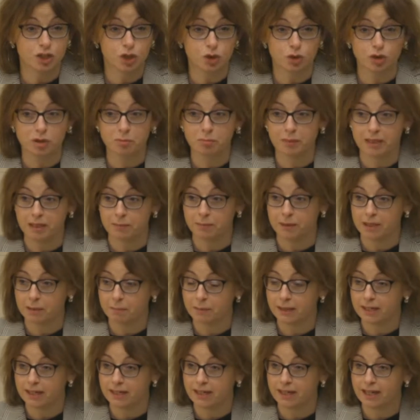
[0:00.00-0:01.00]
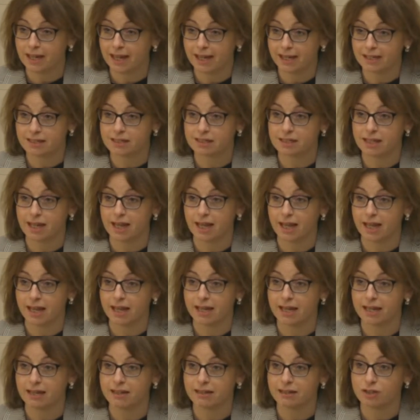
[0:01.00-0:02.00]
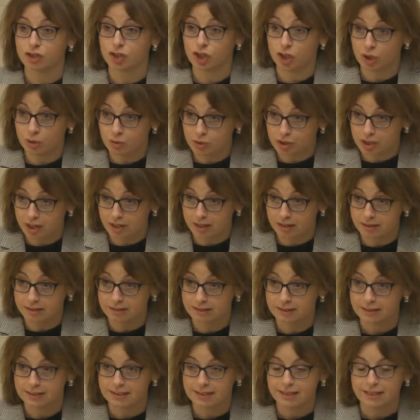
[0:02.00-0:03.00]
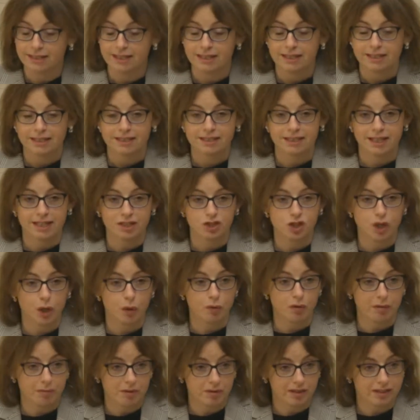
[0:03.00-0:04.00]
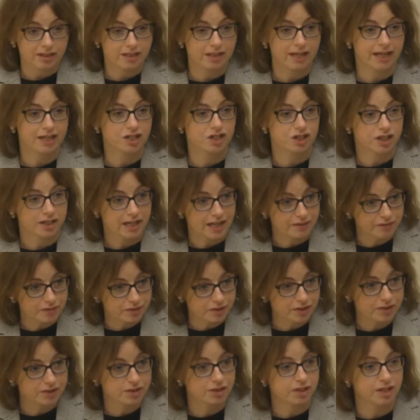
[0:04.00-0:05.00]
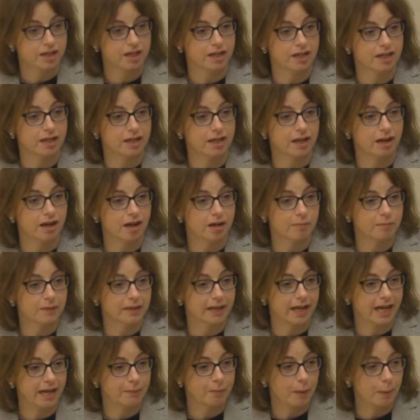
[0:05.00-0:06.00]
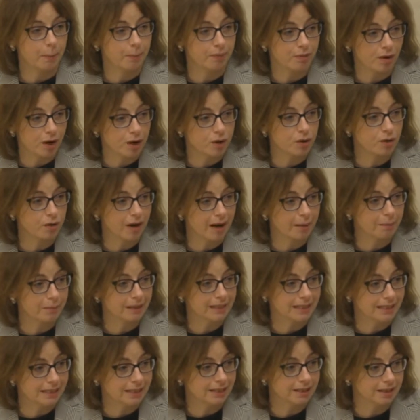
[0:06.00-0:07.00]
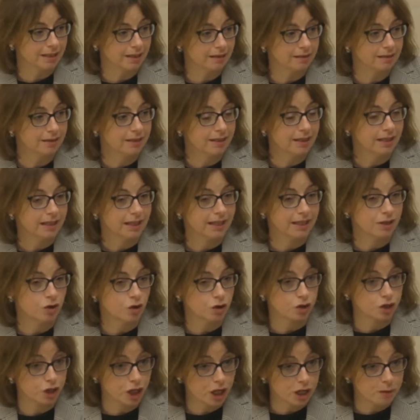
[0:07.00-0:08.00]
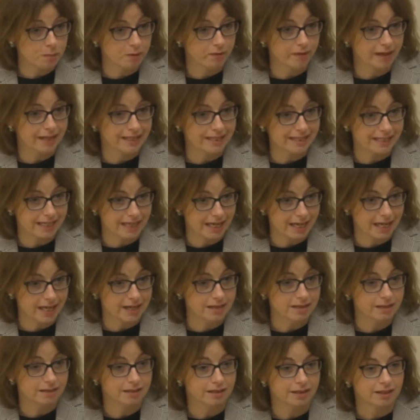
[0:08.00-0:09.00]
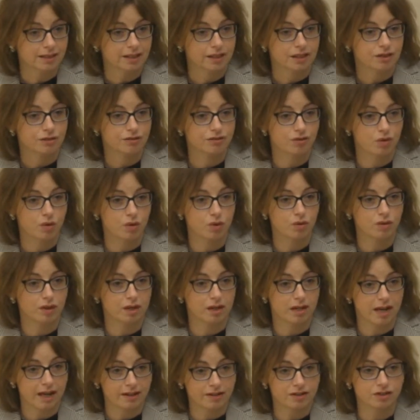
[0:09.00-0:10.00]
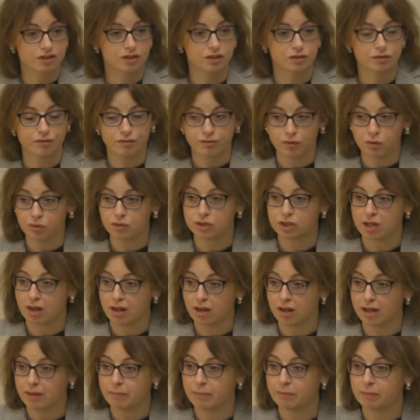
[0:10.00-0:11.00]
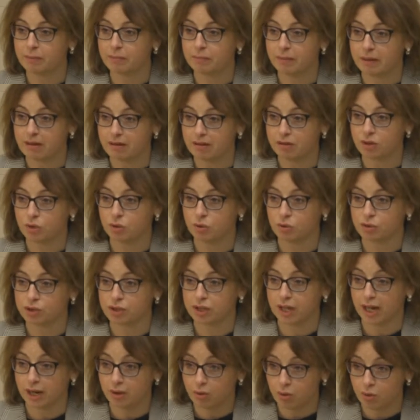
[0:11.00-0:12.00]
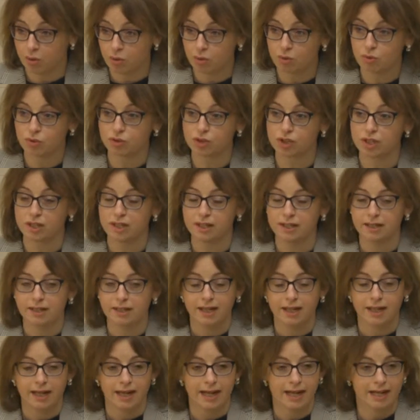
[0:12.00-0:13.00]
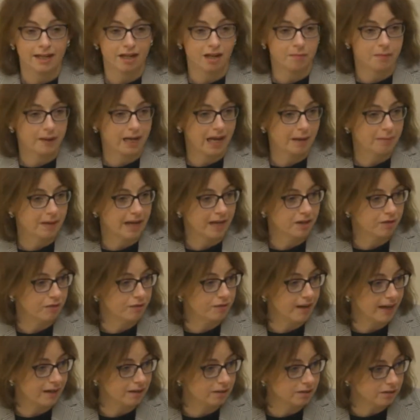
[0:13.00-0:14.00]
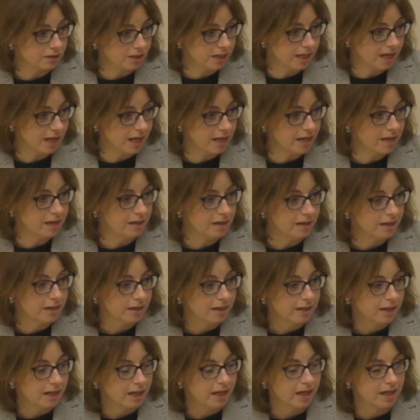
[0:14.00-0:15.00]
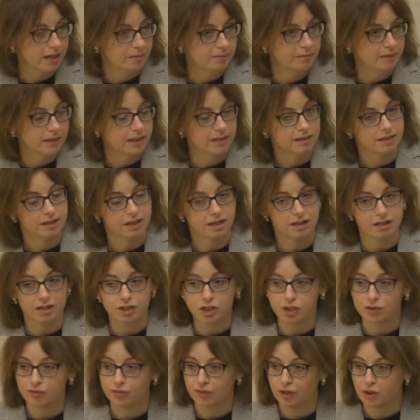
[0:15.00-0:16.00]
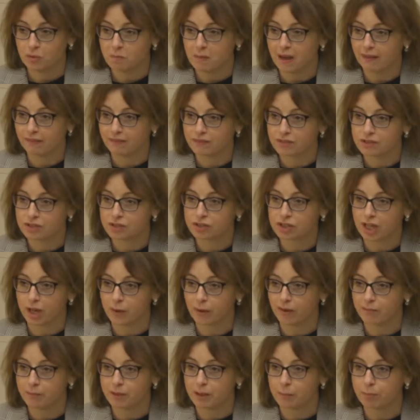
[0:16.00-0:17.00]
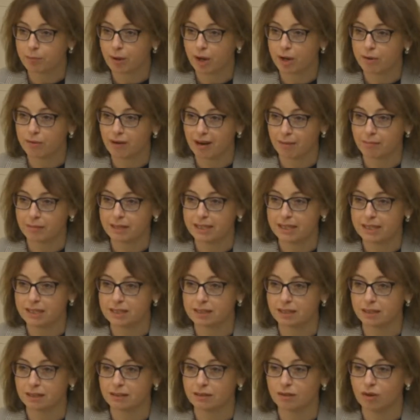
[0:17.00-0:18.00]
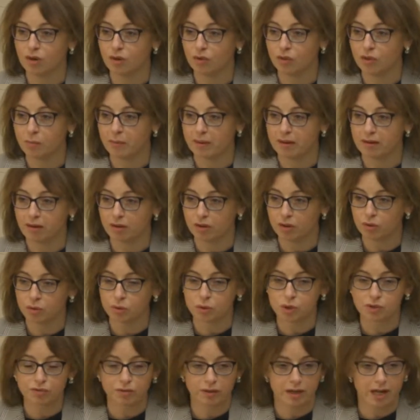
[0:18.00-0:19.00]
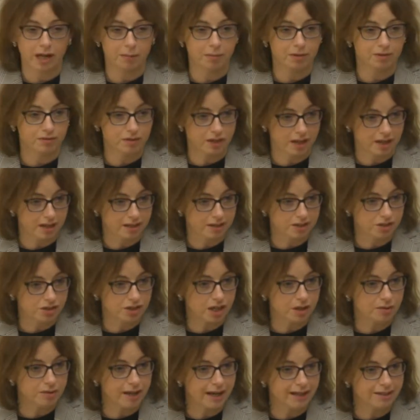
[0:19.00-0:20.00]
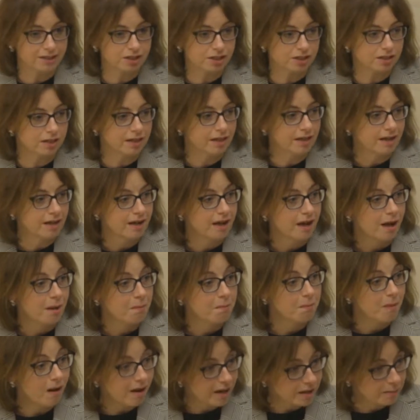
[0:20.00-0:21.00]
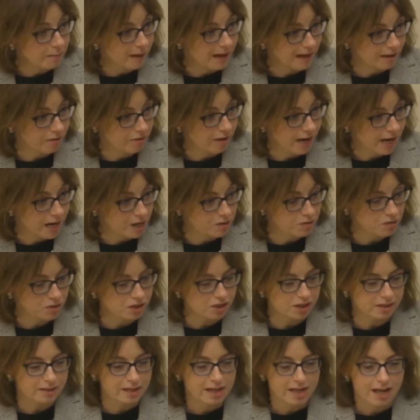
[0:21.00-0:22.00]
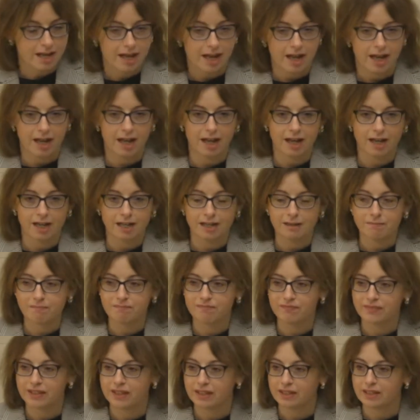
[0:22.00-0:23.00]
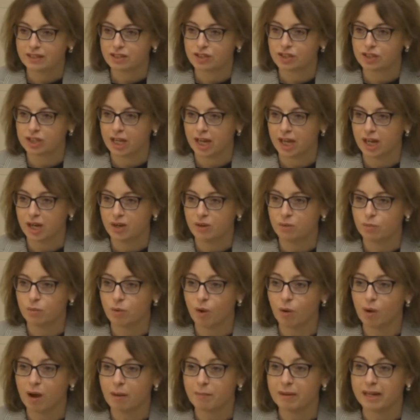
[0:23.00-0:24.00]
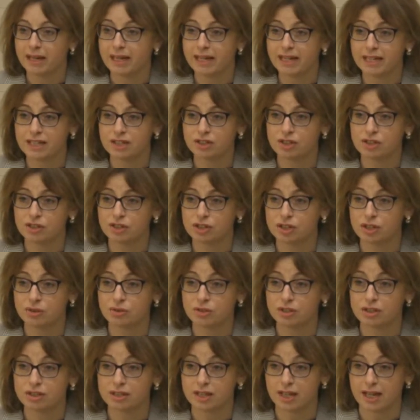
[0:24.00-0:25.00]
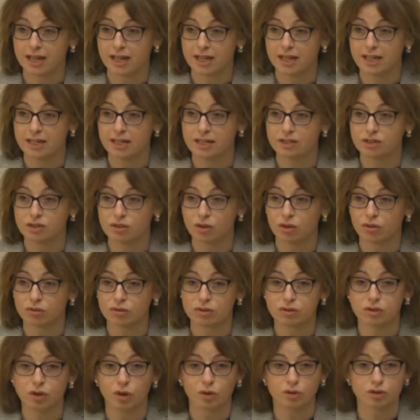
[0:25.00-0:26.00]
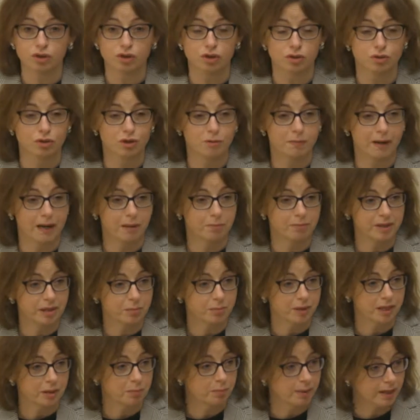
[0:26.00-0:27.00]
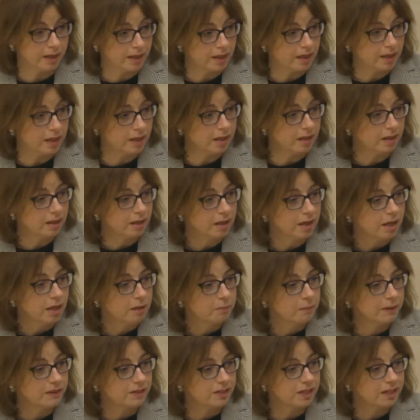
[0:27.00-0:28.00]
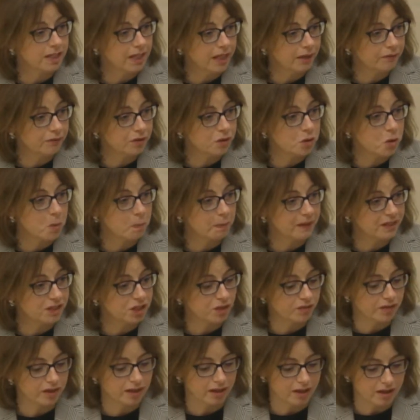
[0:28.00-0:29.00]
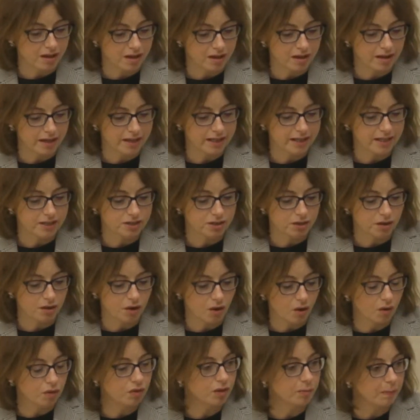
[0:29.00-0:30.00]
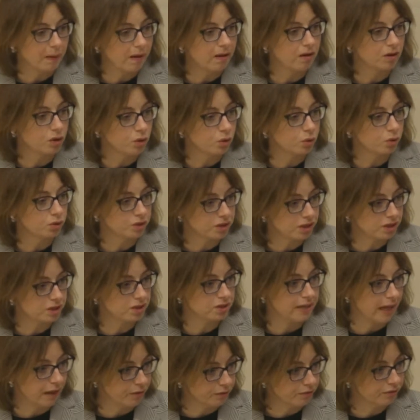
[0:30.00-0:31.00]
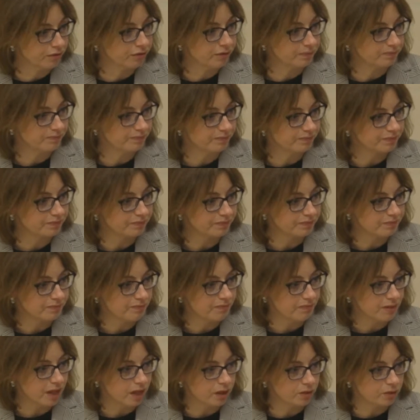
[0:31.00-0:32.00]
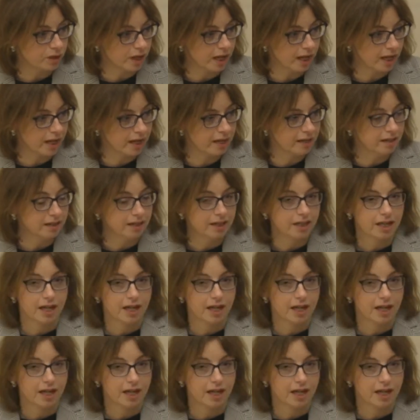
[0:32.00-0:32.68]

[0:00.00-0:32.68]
joined BPP as a tutor, teaching criminal litigation and advocacy. I became the programme leader in October 18 for the London full-time bar course cohort, and I became a head of faculty in the last few months. So I've been a programme leader on the bar course for a couple of years. So that's my background. So what I'm here to do today is not to talk about BPP, but to give you a bit of a guide on the bar course itself. Okay,